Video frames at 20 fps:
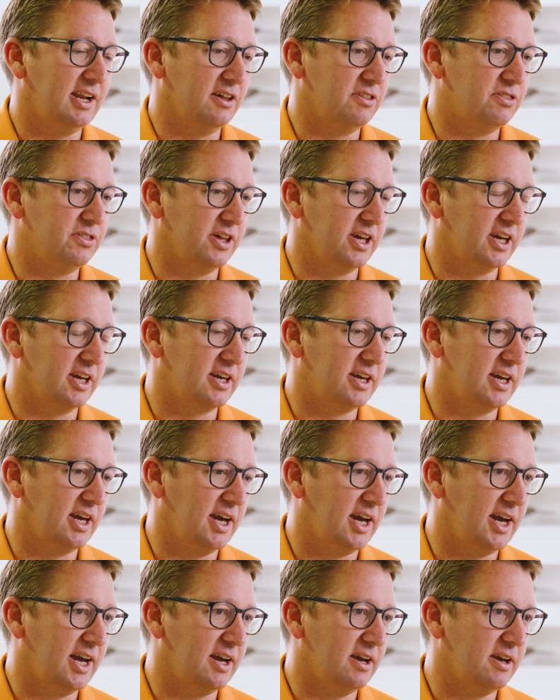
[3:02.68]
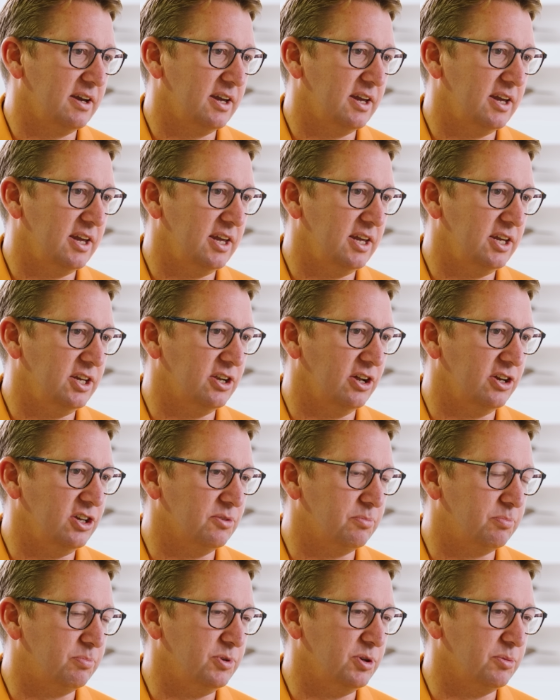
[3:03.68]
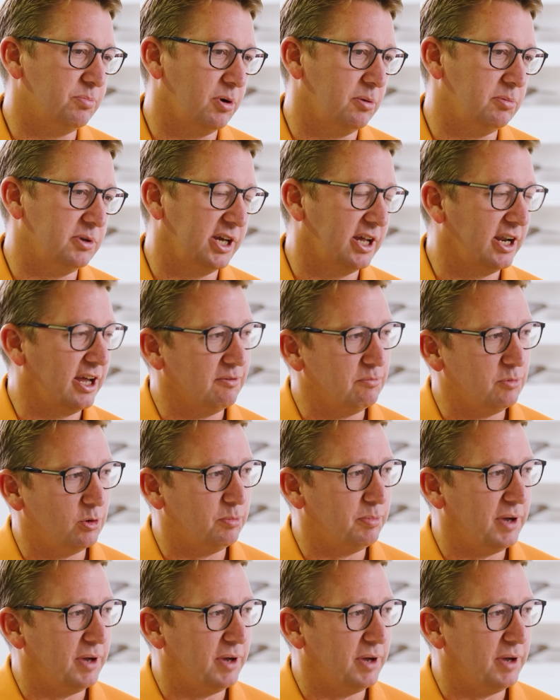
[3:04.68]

I think, you're probably going to have more